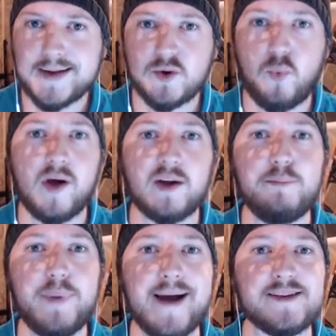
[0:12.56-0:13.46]
welcome
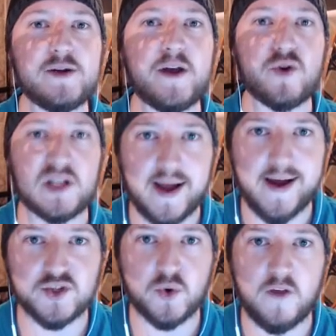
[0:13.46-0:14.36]
back to another Clash
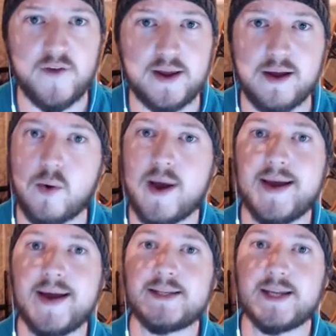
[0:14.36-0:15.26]
Royale video.
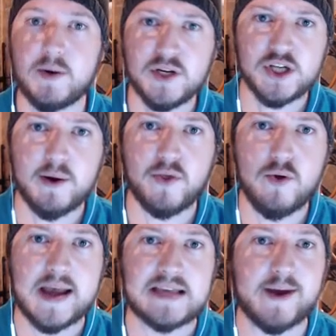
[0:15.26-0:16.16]
Today I want to share with you
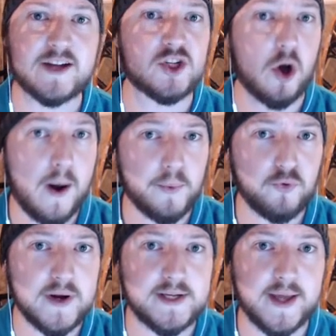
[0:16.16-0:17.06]
guys my top 3
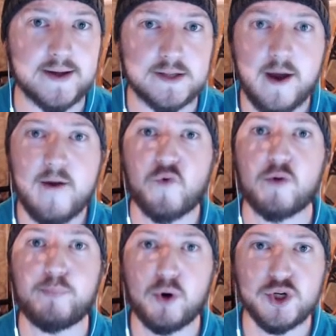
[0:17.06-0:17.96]
decks for
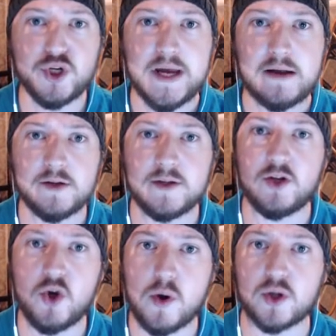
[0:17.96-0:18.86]
pushing into the
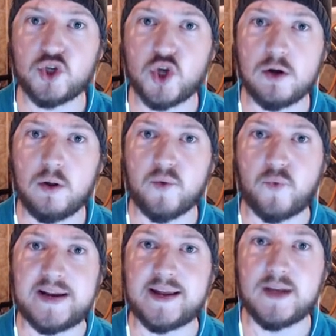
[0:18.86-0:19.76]
new Jungle
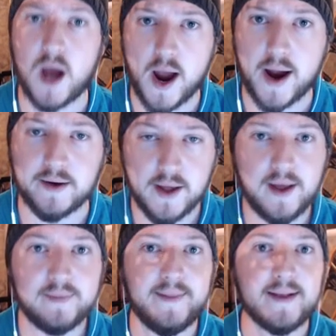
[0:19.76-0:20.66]
Arena 9.
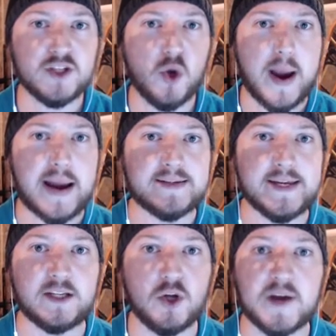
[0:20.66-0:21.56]
Let's go ahead and take a
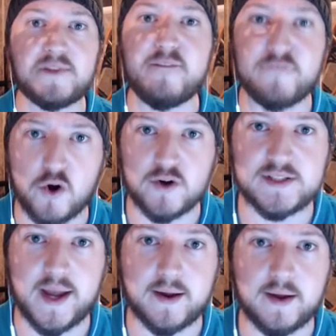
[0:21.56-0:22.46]
look at the first
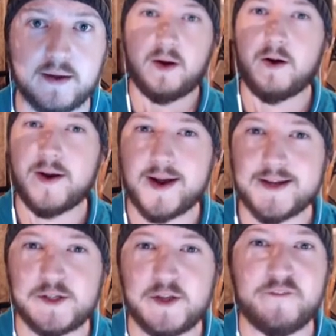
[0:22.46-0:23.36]
deck. Alright
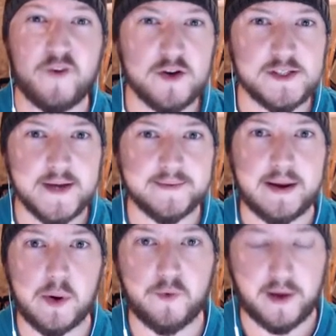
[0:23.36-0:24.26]
guys, so the first deck that
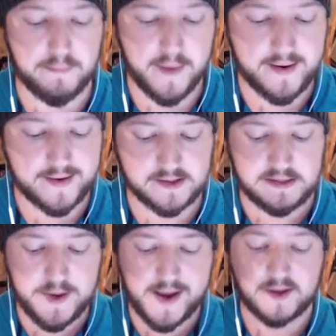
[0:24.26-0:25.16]
I want to recommend is going
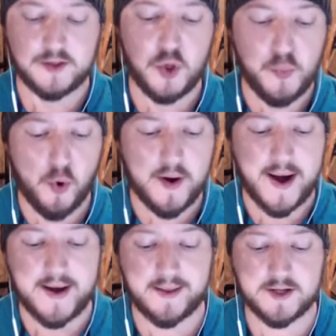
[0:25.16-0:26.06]
to be a
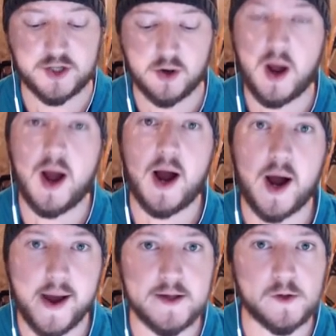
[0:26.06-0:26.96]
2.8 Elixir
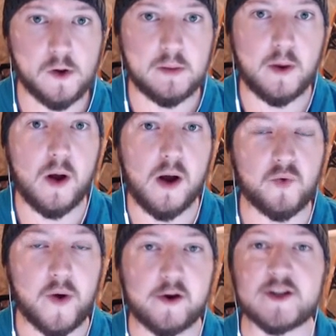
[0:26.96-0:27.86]
Ice Golem
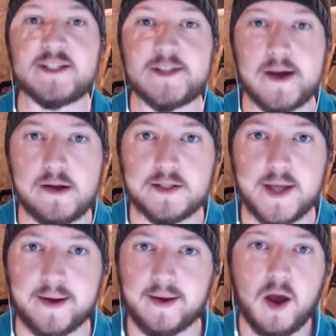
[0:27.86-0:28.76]
Hog Rider Cycle
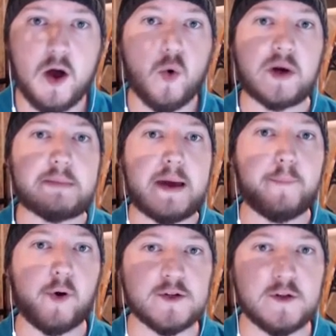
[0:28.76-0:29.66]
deck. One of my
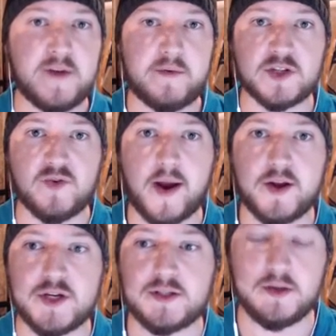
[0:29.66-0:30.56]
personal favorite
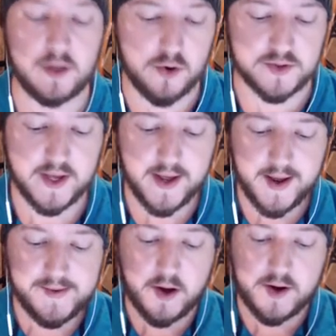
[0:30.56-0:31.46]
strategies to use.
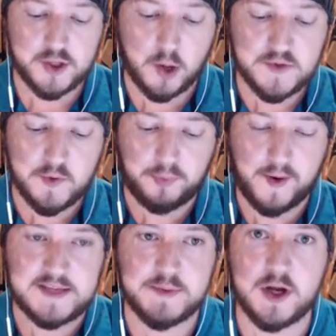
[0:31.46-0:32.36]
Now in terms of
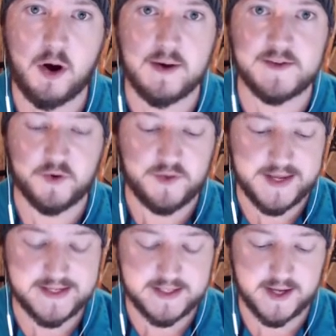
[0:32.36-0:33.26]
replacement cards for
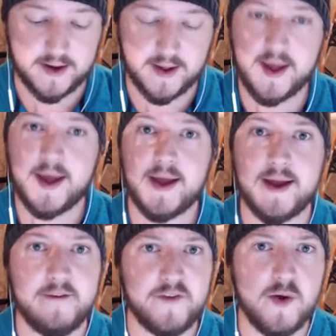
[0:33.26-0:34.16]
this deck,
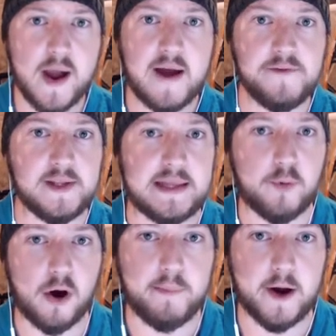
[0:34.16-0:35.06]
if you had the Elite
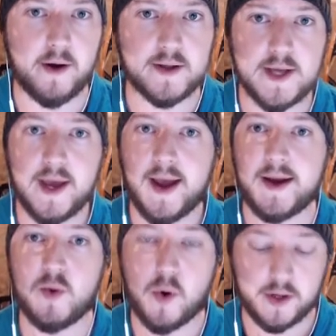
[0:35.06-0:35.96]
Barbarians
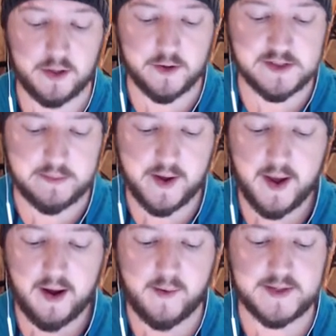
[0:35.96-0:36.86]
and you want to use them,
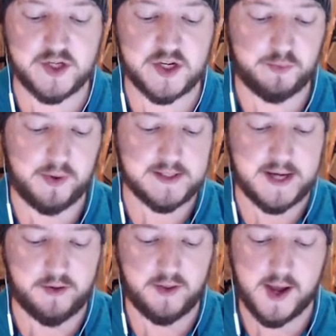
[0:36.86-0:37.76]
I would suggest replacing
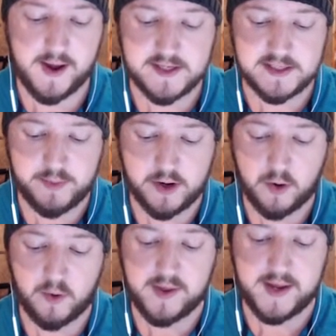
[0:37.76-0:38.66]
either the Ice Spirit
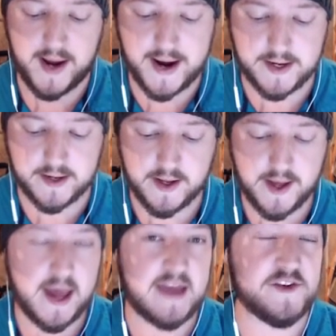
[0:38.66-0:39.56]
or the Cannon.
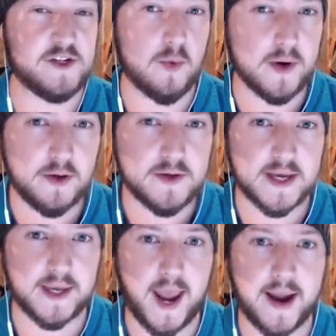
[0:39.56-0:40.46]
If you don't want to use
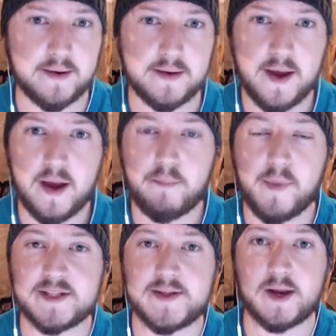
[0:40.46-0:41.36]
that Cannon,
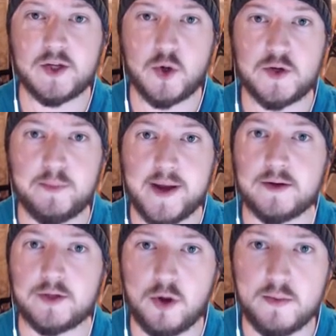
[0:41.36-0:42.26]
my second choice would be a
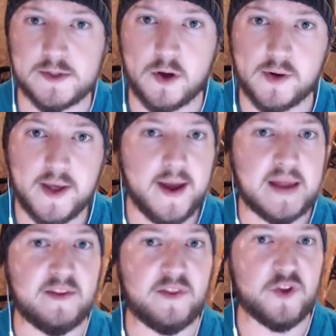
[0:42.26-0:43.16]
Tombstone,
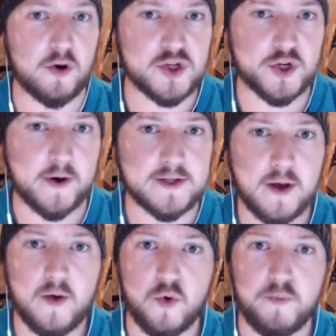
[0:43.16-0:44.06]
and the third choice
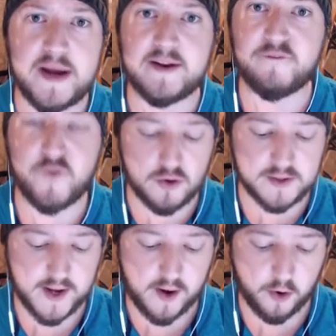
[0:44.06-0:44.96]
would be an Inferno
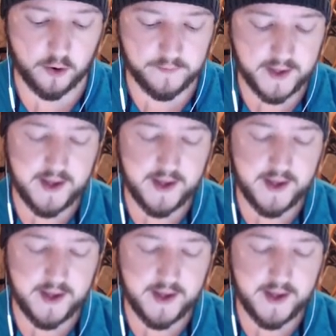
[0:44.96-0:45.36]
Tower.